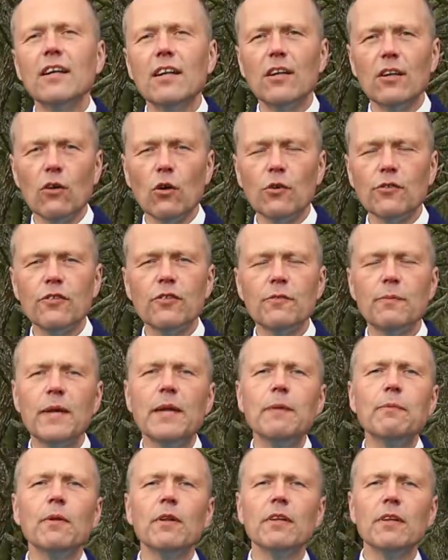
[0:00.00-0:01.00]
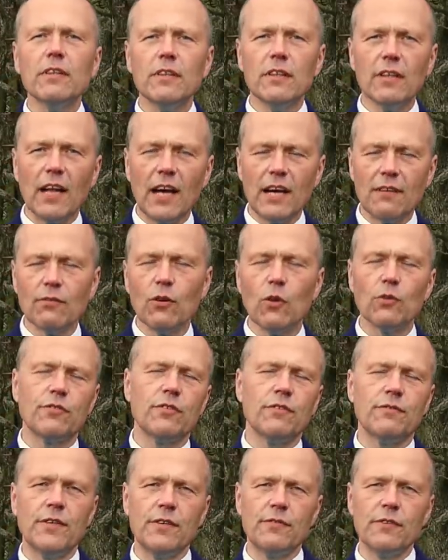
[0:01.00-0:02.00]
Lots of people have lots
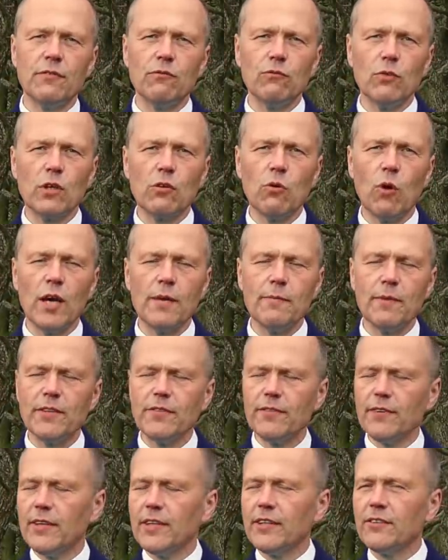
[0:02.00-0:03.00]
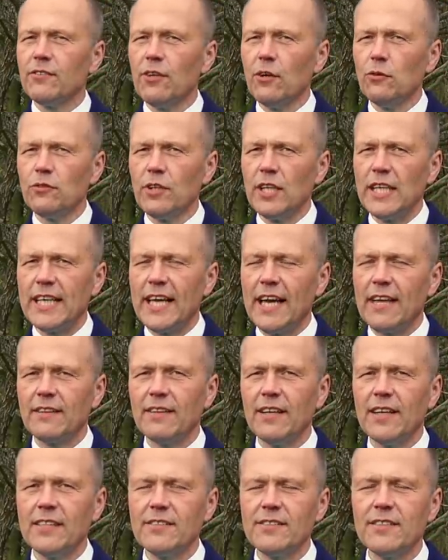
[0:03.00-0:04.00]
of different requirements. I totally get
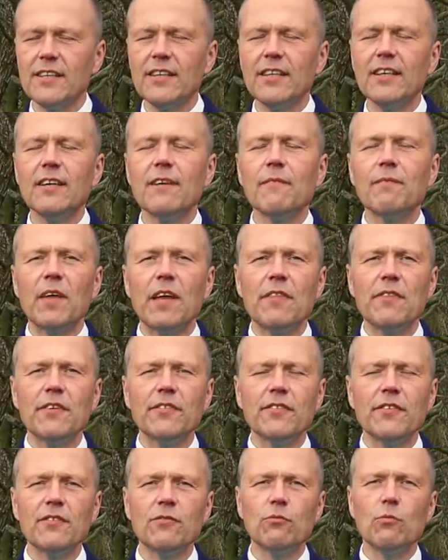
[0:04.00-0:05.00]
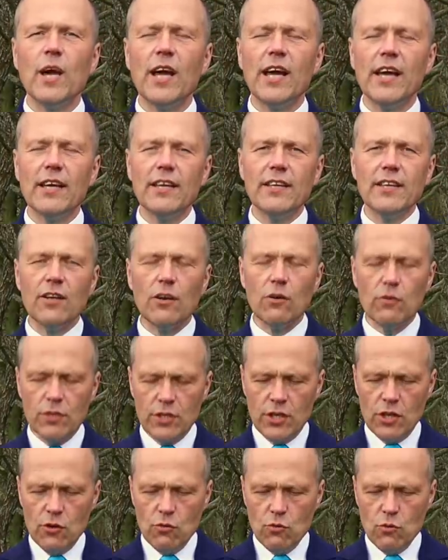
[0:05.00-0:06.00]
that. And this is where, you know,
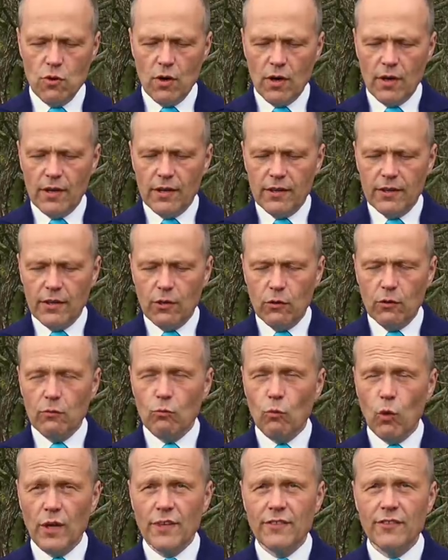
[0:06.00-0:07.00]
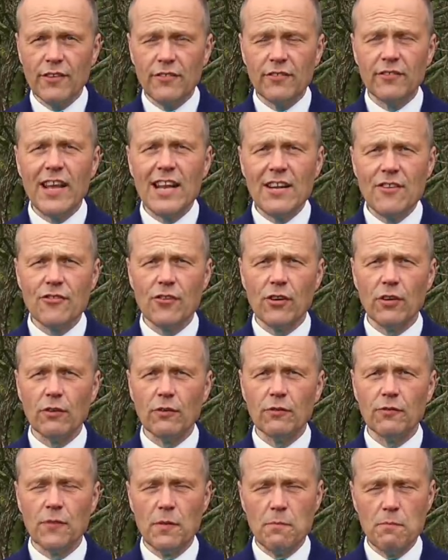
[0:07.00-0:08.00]
what is essential
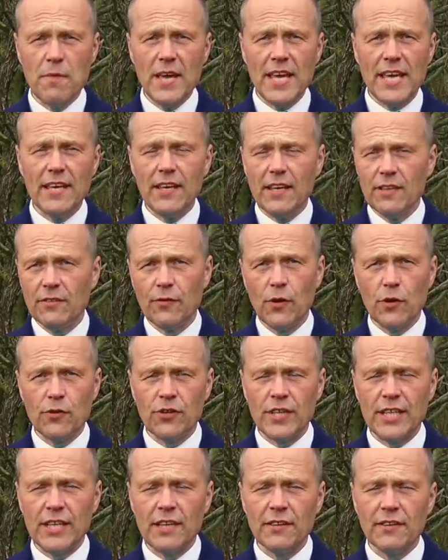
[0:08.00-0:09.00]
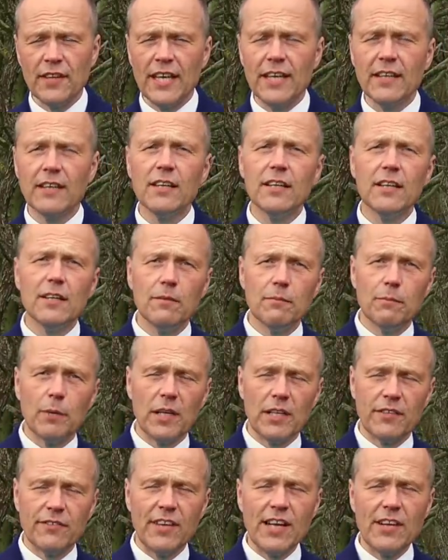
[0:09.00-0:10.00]
for me is virtually nothing, but
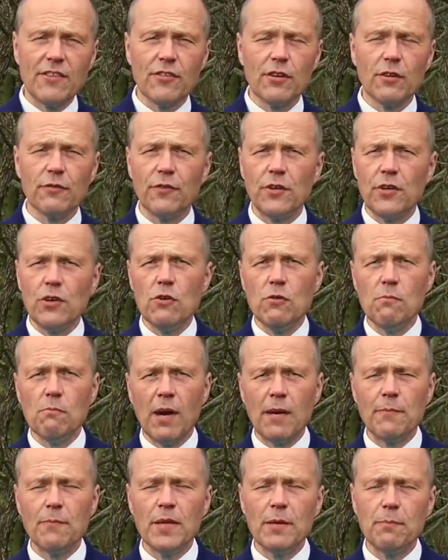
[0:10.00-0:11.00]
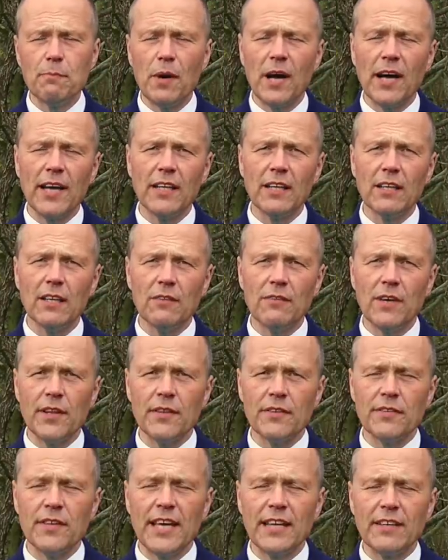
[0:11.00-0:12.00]
essential for you might be a pile of other
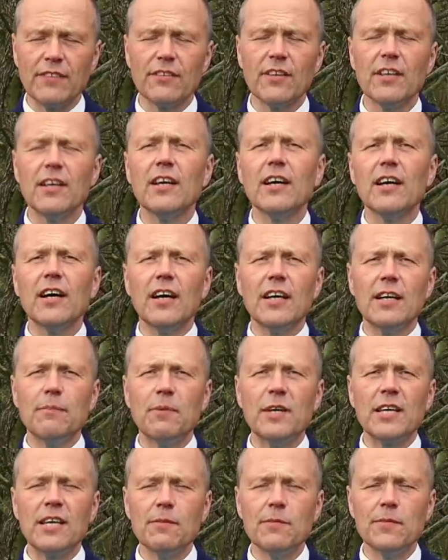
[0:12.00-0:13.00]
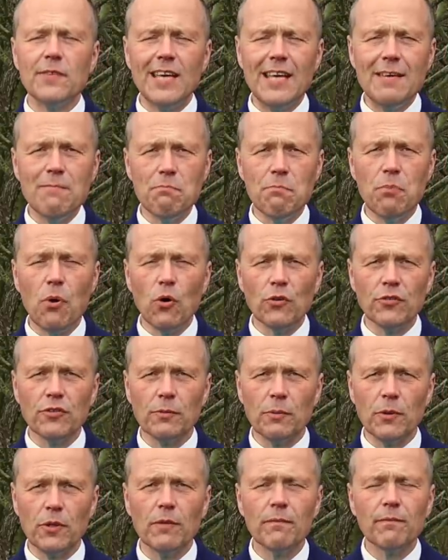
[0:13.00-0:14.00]
things. And it becomes
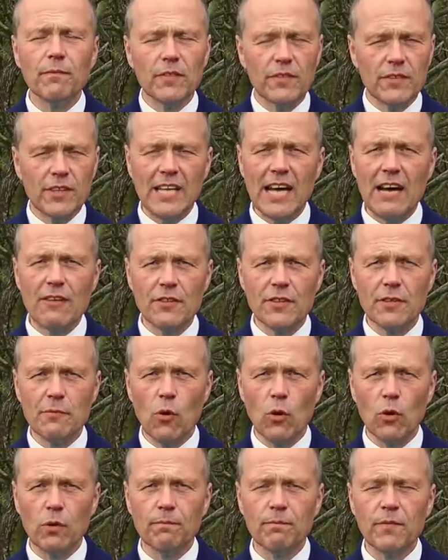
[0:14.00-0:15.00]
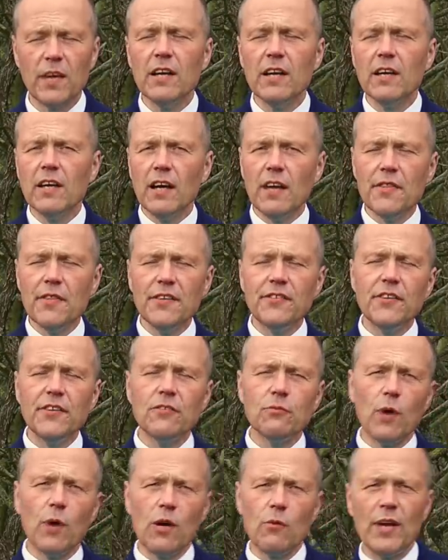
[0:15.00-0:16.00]
impossible to carry them all. And this
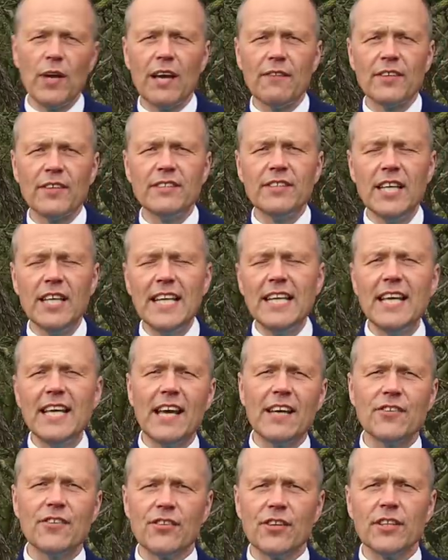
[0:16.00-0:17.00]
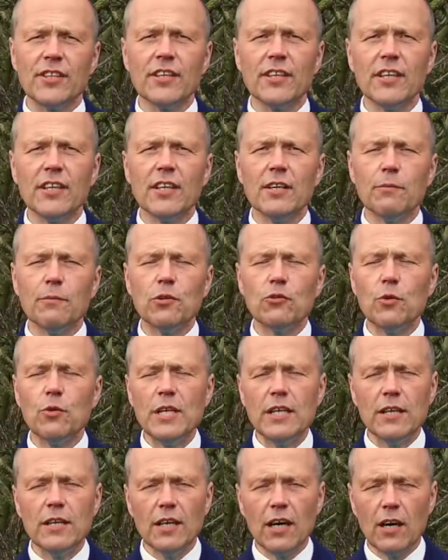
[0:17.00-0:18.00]
is where we have a delineation
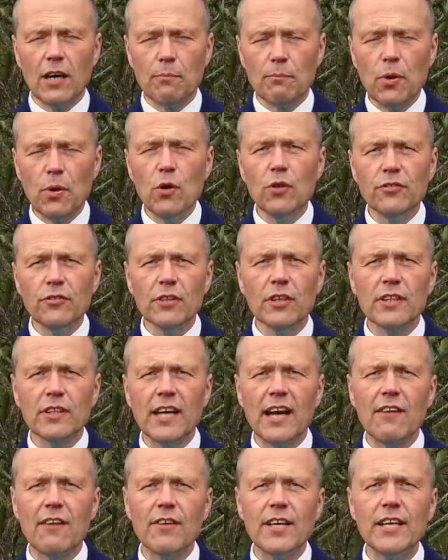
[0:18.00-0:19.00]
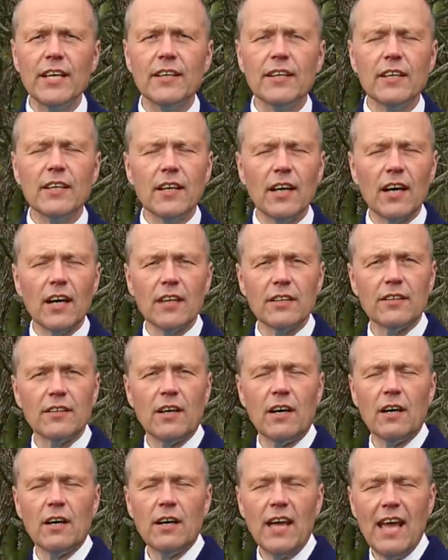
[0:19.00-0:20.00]
between our personal carry and
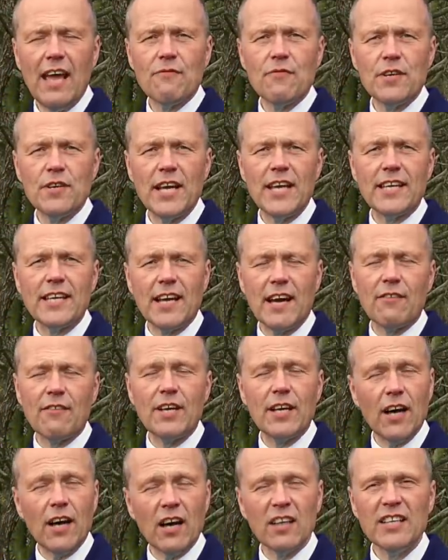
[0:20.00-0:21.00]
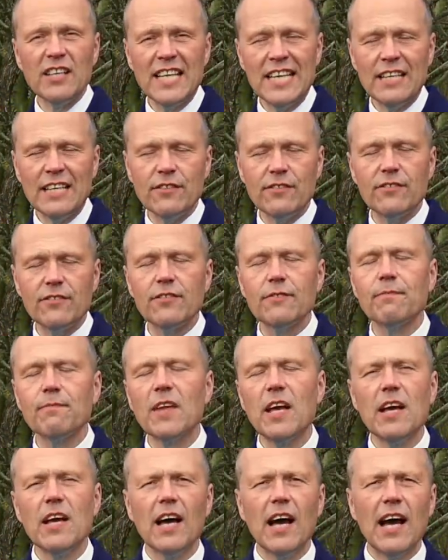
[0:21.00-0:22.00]
our everyday carry, our needs.
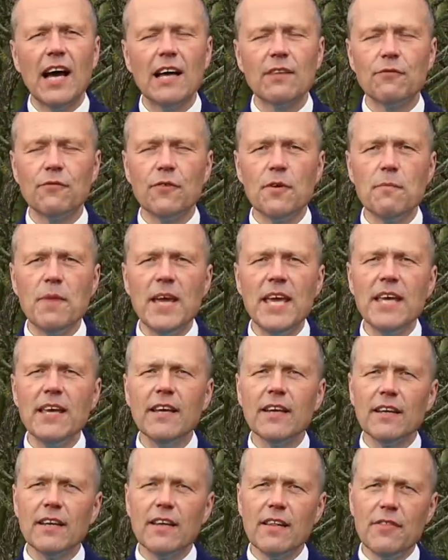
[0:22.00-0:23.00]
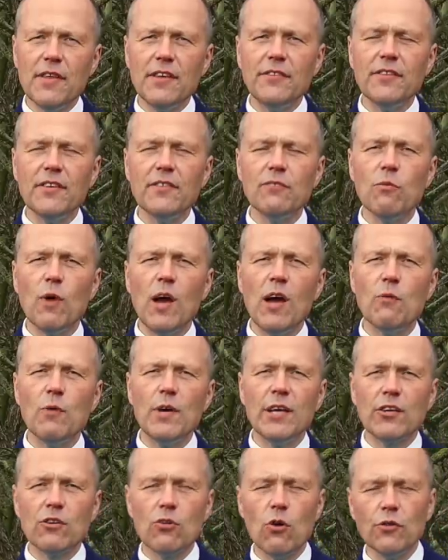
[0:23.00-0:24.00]
And for me, this is where
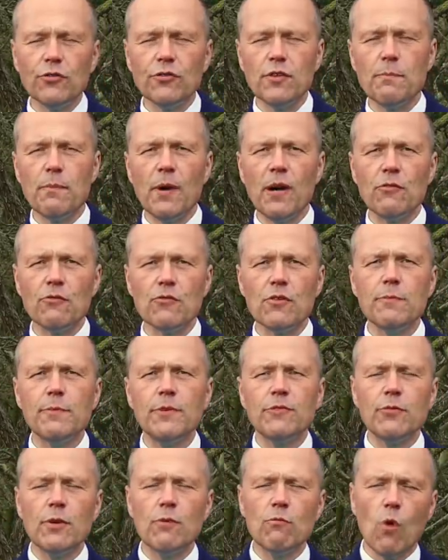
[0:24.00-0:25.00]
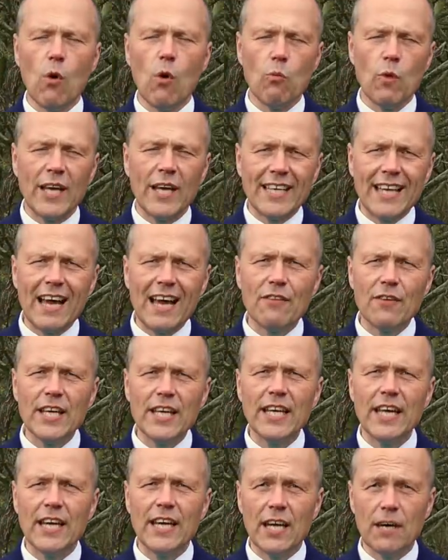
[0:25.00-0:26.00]
we cross the boundary between what we're
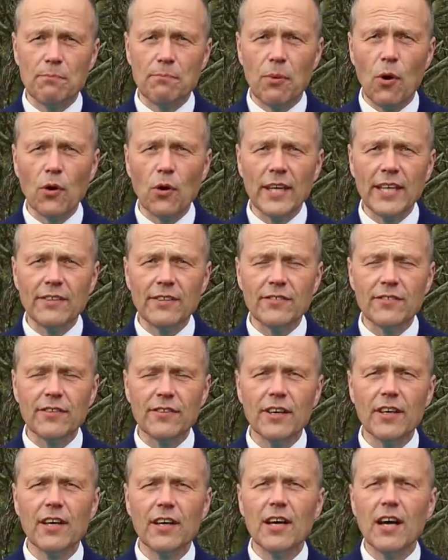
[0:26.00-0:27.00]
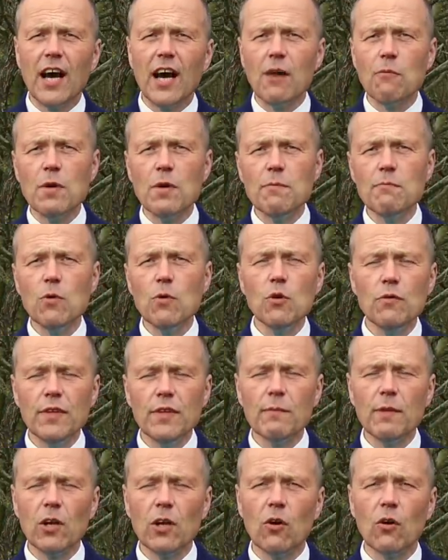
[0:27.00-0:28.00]
carrying in our pockets and we move
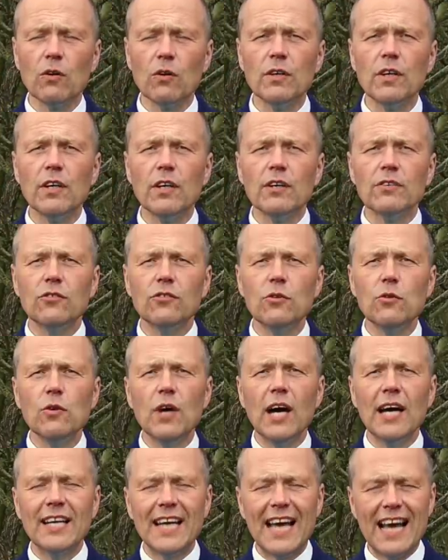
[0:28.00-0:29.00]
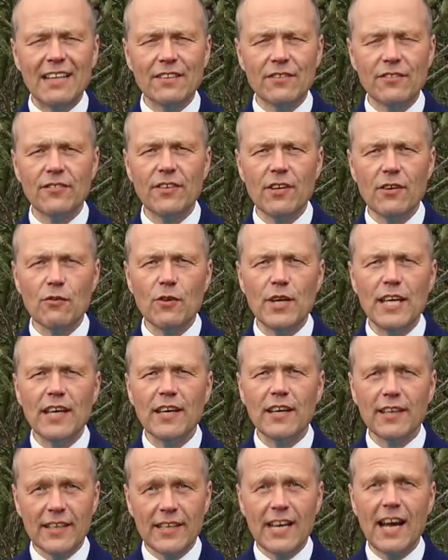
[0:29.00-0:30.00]
them along to an ancillary
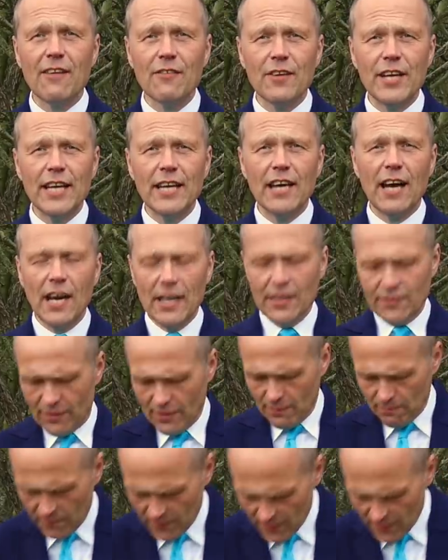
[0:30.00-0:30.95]
carrying item.